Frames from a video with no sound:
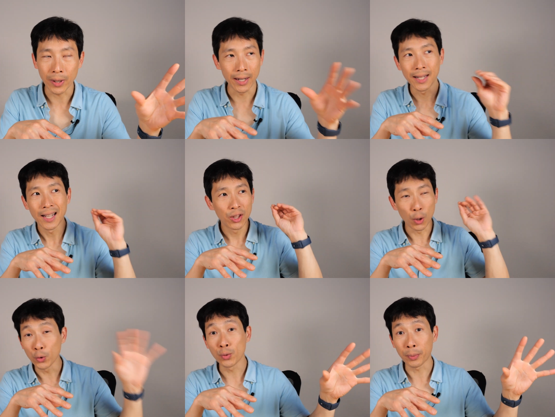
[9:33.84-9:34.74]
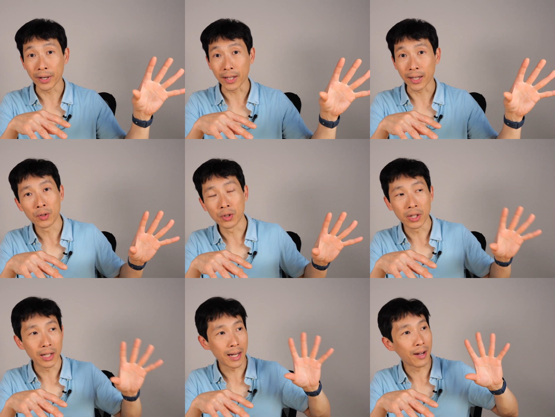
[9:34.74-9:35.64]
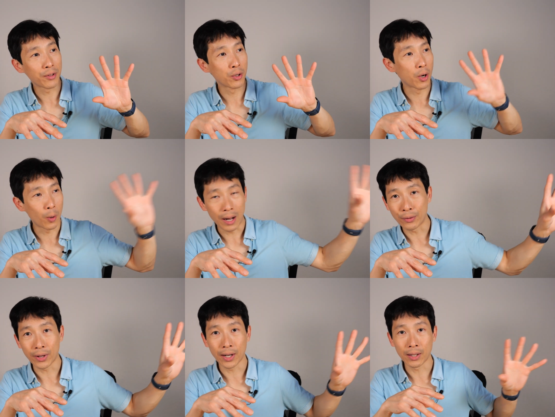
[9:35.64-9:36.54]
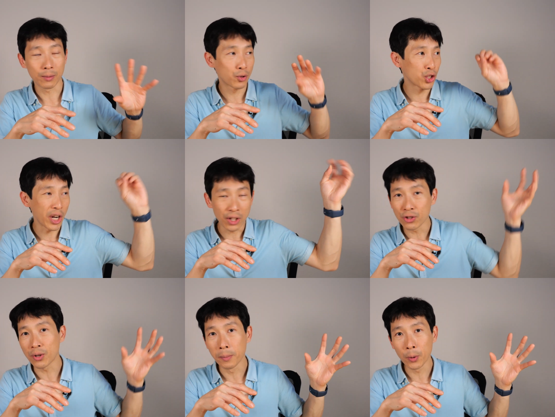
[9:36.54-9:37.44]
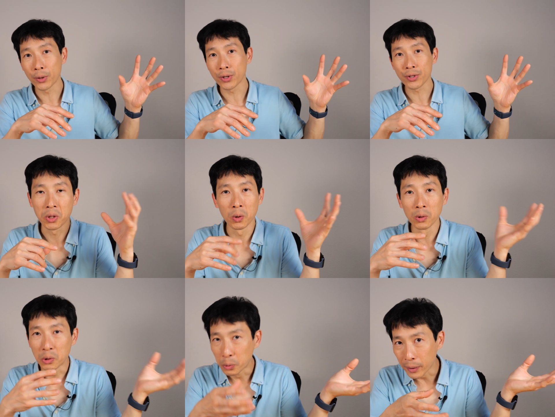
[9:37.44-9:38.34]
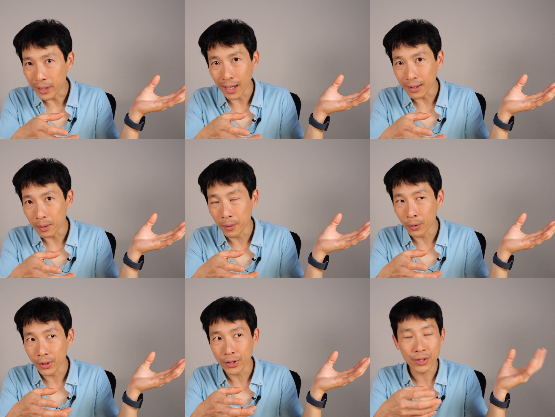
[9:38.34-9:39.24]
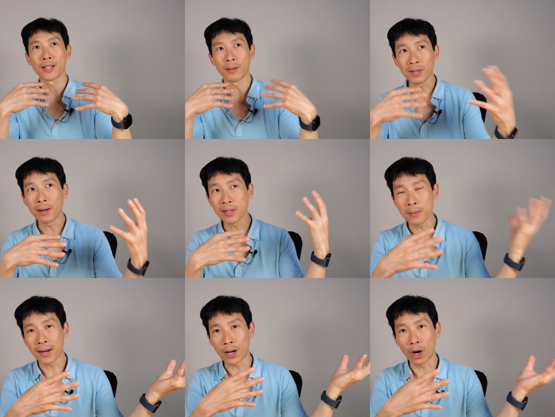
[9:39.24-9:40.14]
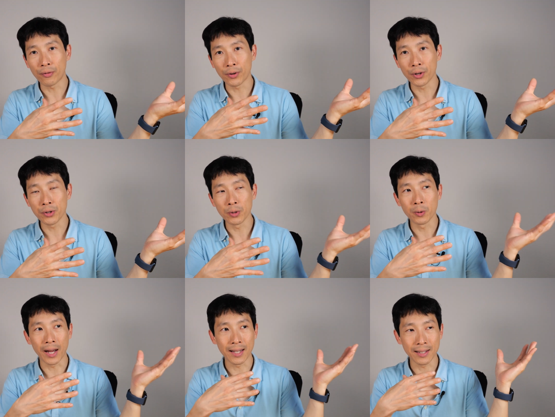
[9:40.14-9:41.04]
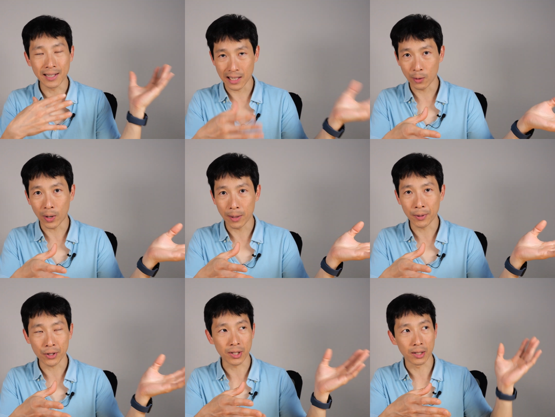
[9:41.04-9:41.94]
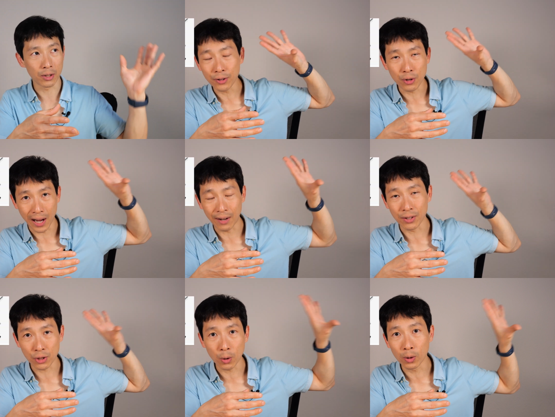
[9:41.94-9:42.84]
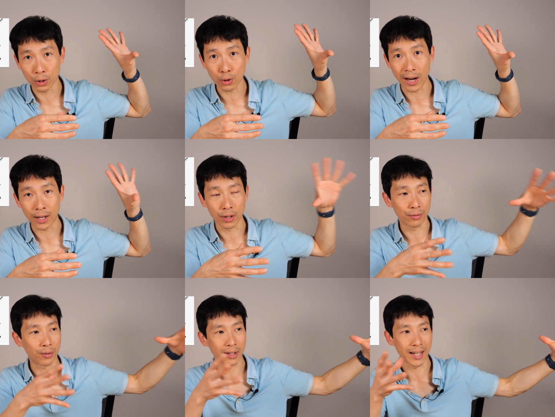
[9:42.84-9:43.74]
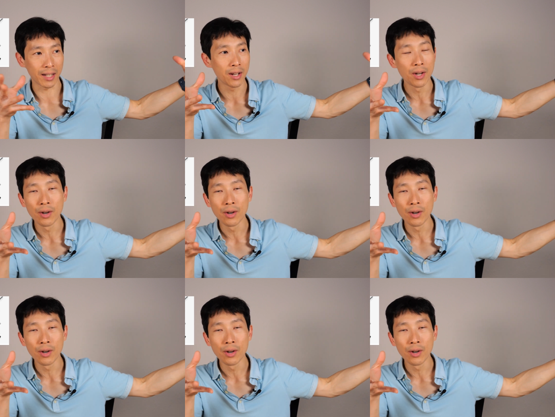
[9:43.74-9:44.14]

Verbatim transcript: right? Those break. You're gonna have to go out there, change the motors, go lubricate the motors. Sometimes they might offer you as a DIY person to have a solar tracker for like